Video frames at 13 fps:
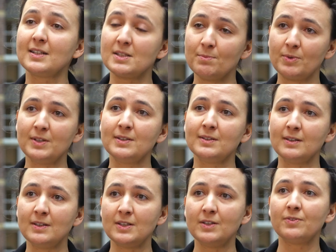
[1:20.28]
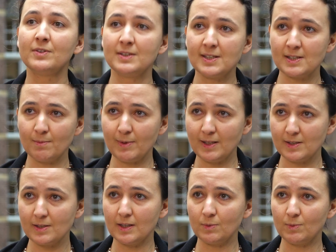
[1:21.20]
It's imprinted in the different
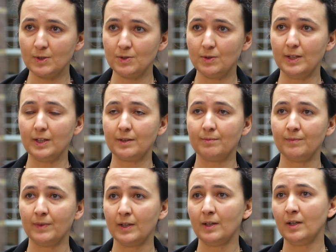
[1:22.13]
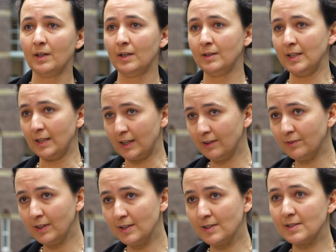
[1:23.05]
disciplines that we do here. Data
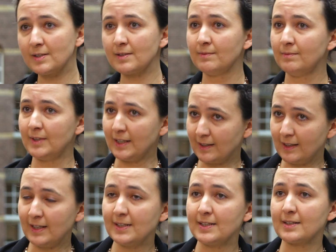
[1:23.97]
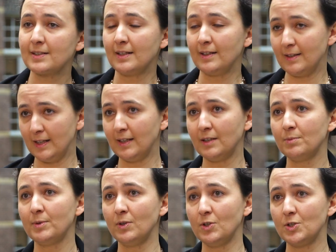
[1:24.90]
governance, data analytics and data
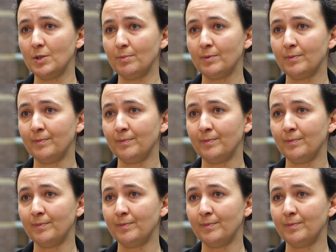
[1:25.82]
entrepreneurship.